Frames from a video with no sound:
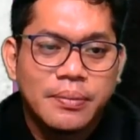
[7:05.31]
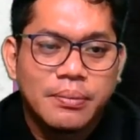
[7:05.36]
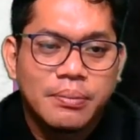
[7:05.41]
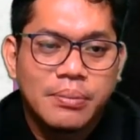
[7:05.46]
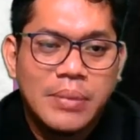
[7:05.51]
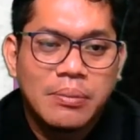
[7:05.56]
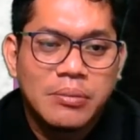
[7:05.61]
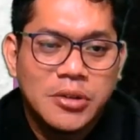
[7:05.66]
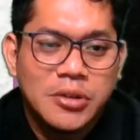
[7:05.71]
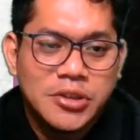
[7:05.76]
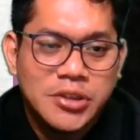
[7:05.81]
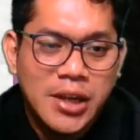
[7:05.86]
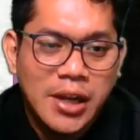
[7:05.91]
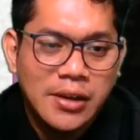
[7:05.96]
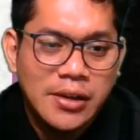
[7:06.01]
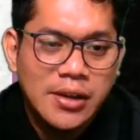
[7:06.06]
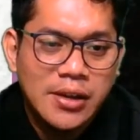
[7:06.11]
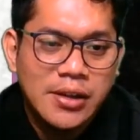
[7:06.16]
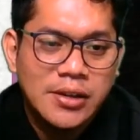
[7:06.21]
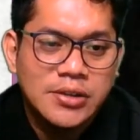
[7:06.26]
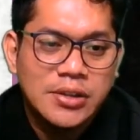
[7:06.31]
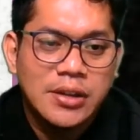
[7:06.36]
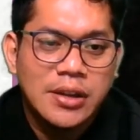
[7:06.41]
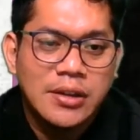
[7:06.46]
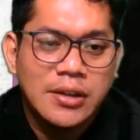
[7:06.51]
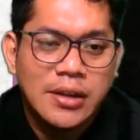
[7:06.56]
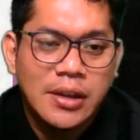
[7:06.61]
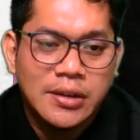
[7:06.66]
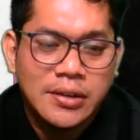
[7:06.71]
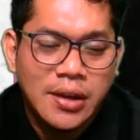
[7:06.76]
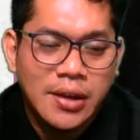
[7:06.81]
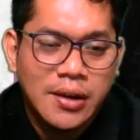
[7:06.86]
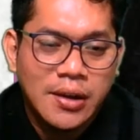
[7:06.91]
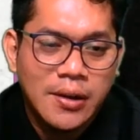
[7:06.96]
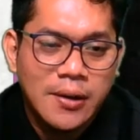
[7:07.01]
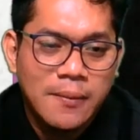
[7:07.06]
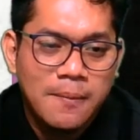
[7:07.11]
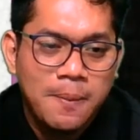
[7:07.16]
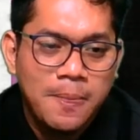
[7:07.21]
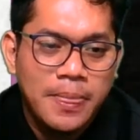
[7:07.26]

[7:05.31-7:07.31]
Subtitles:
map scanning, set data,